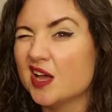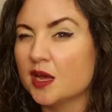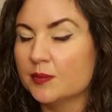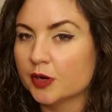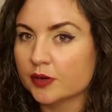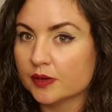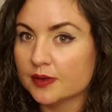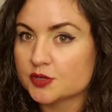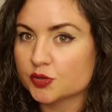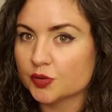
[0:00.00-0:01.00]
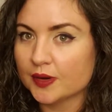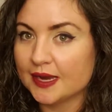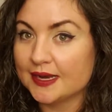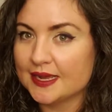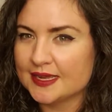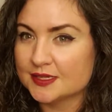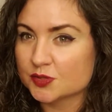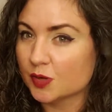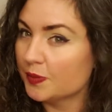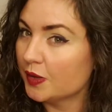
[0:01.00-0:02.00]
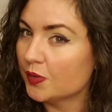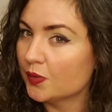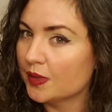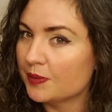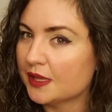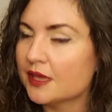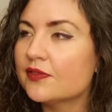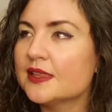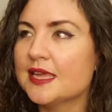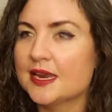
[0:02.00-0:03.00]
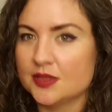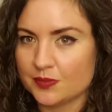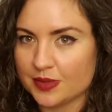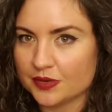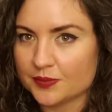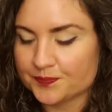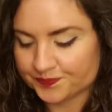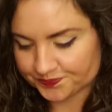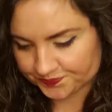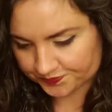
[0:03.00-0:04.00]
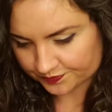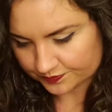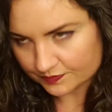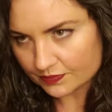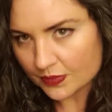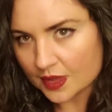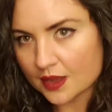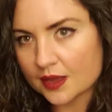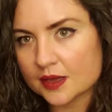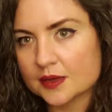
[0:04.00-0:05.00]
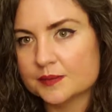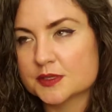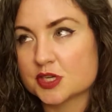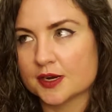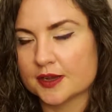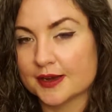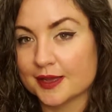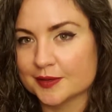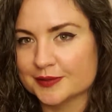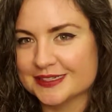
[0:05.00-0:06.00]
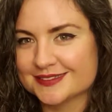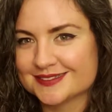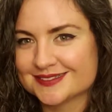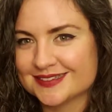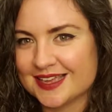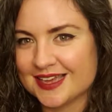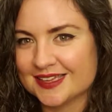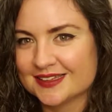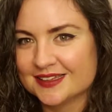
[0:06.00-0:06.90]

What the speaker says: Mercury retrograde in Scorpio, I believe, at the end of the month. Starting on Halloween. Yay.